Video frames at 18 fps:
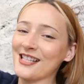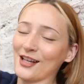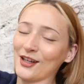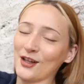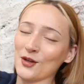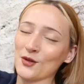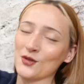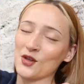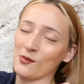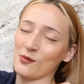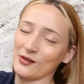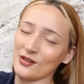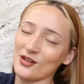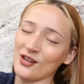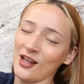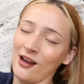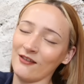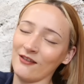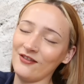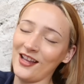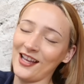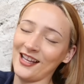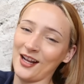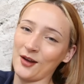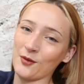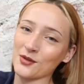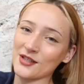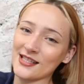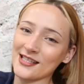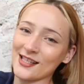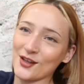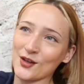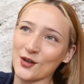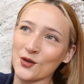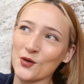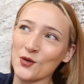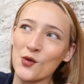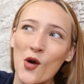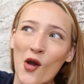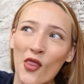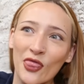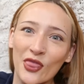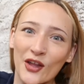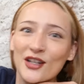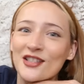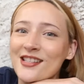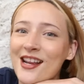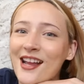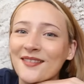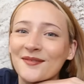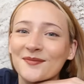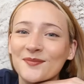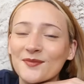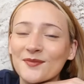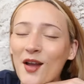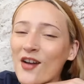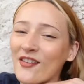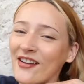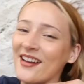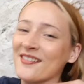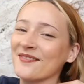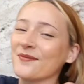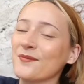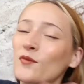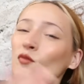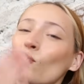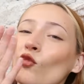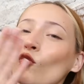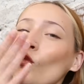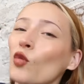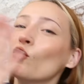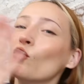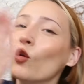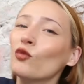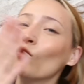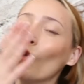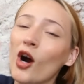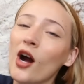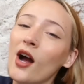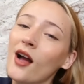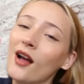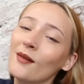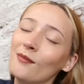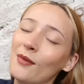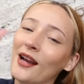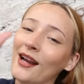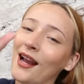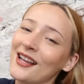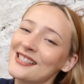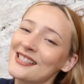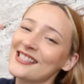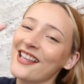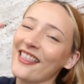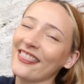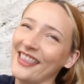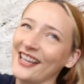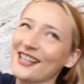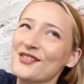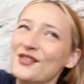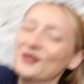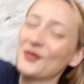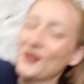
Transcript: Sending you so much love and I will see you on Thursday. Okay, Bye guys. Thanks for